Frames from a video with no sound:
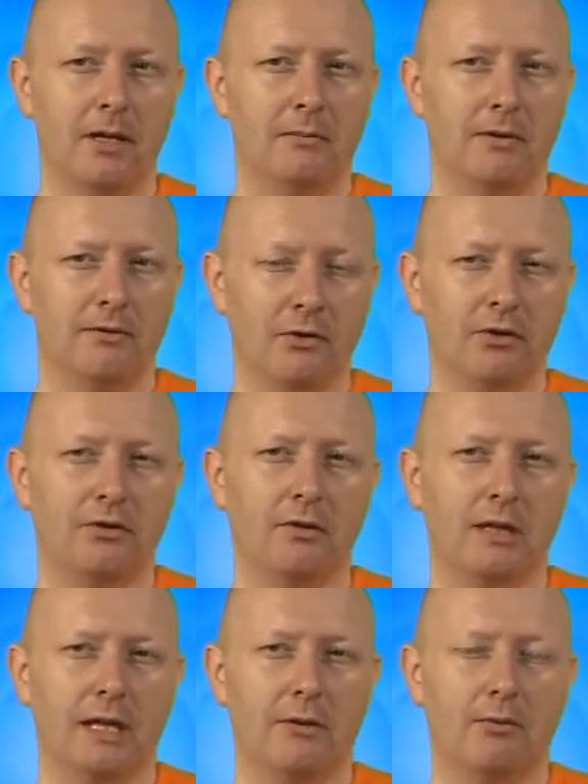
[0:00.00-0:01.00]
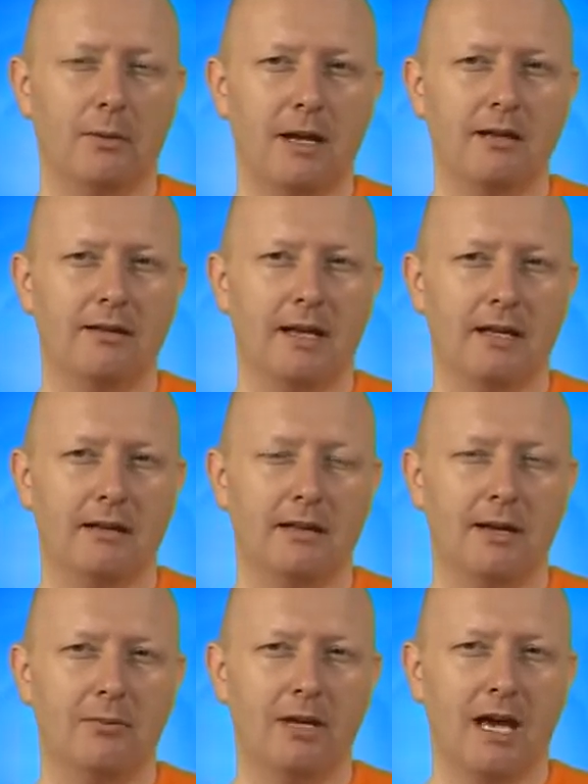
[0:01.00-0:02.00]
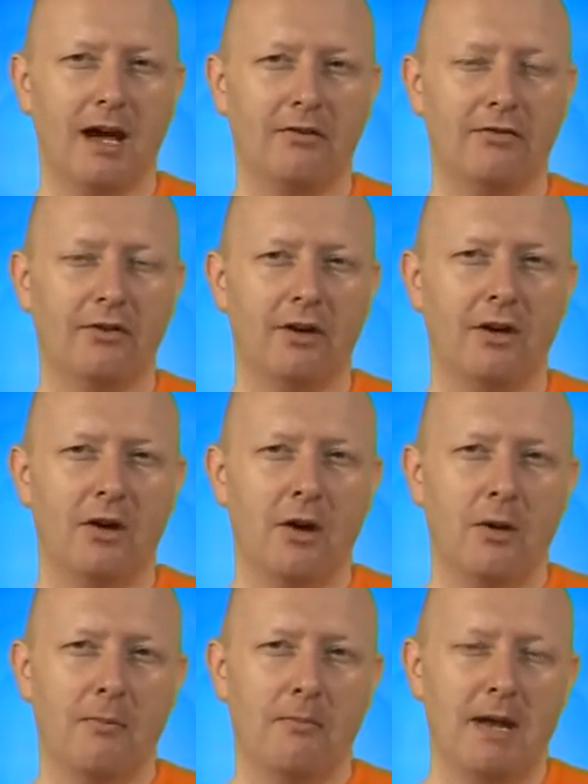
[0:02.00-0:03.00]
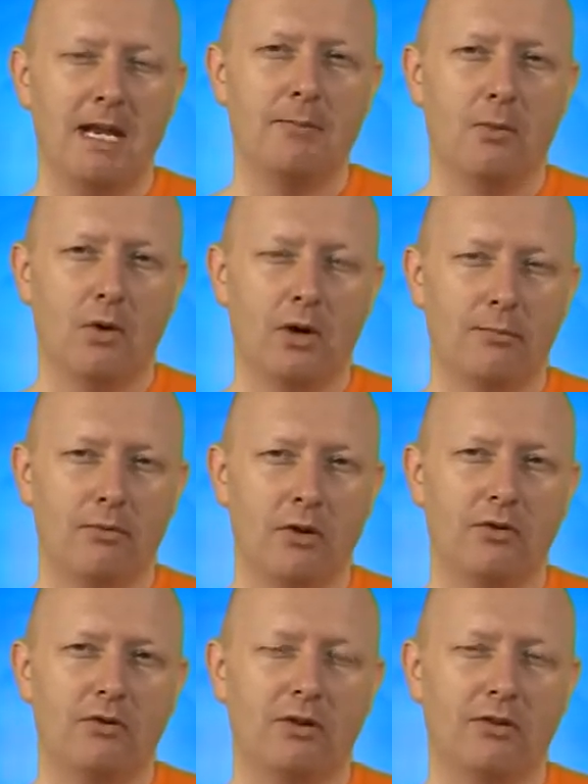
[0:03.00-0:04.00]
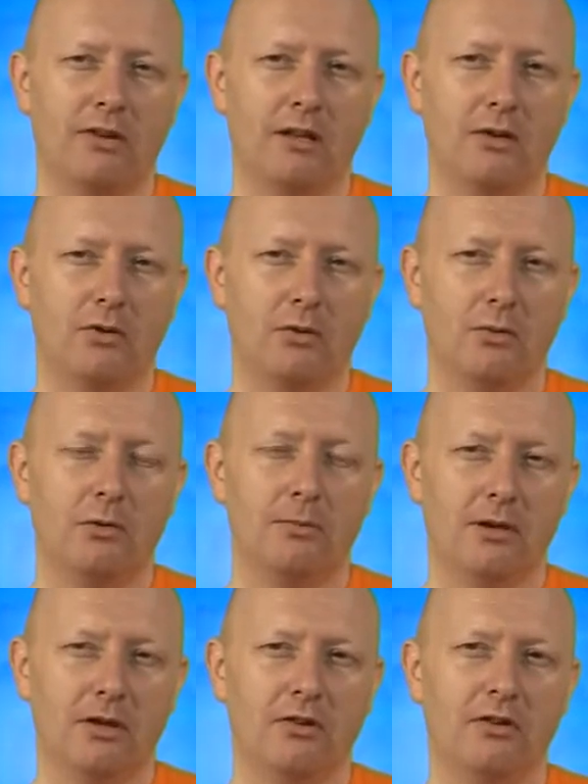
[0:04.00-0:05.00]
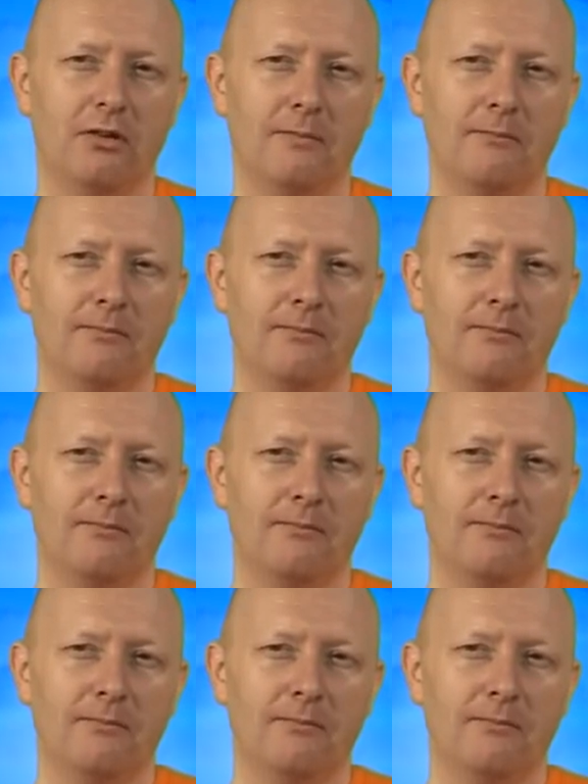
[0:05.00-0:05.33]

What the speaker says: But fortunately, if we meditate, then we have many more approaches than the normal person,